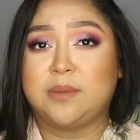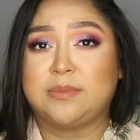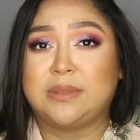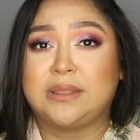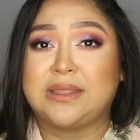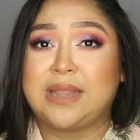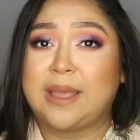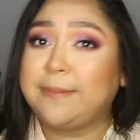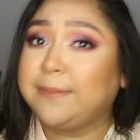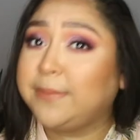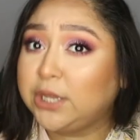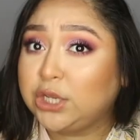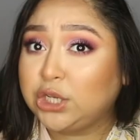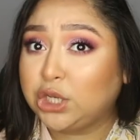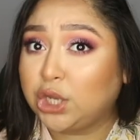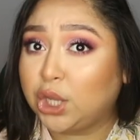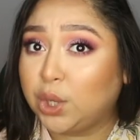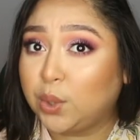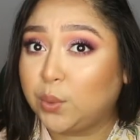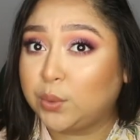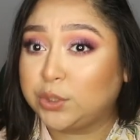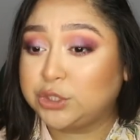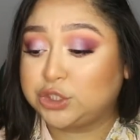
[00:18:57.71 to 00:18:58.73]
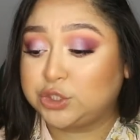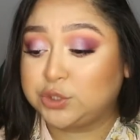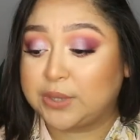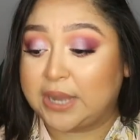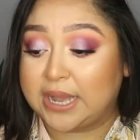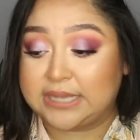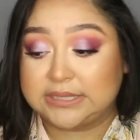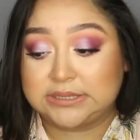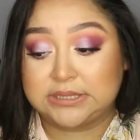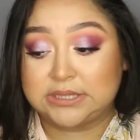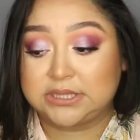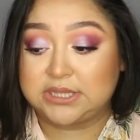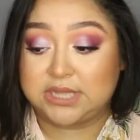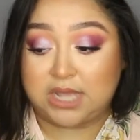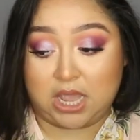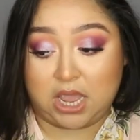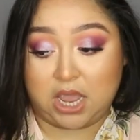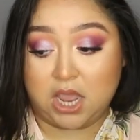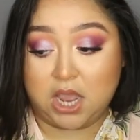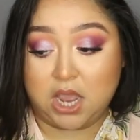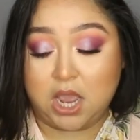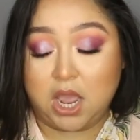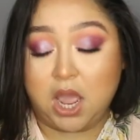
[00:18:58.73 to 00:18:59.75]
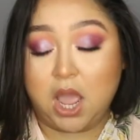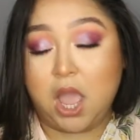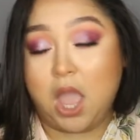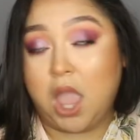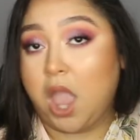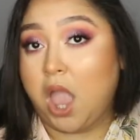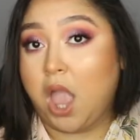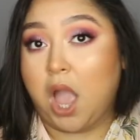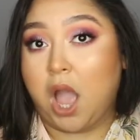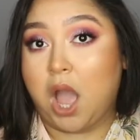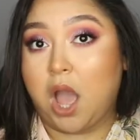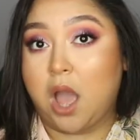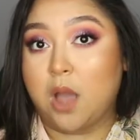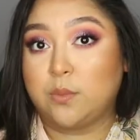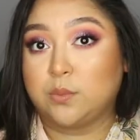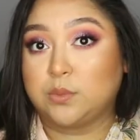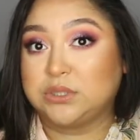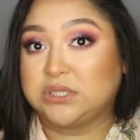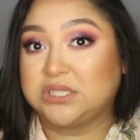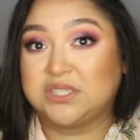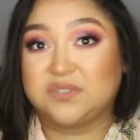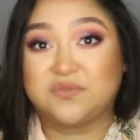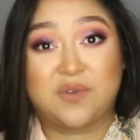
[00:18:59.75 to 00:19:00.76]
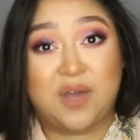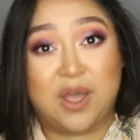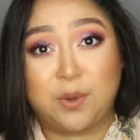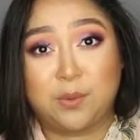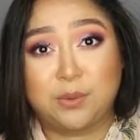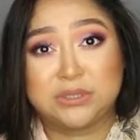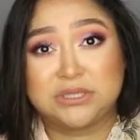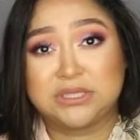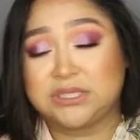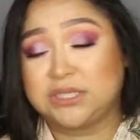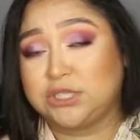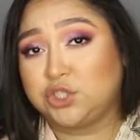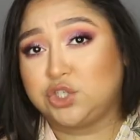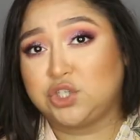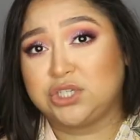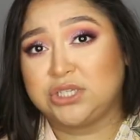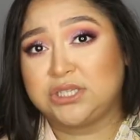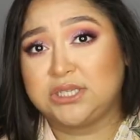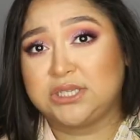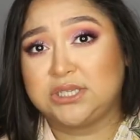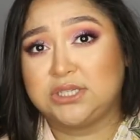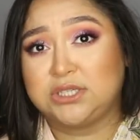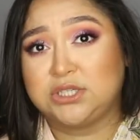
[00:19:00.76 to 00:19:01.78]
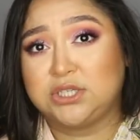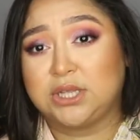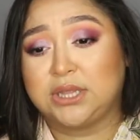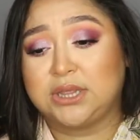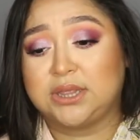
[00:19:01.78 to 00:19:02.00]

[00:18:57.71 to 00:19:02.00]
Let me know what you guys think. Was this fun? Was this interesting to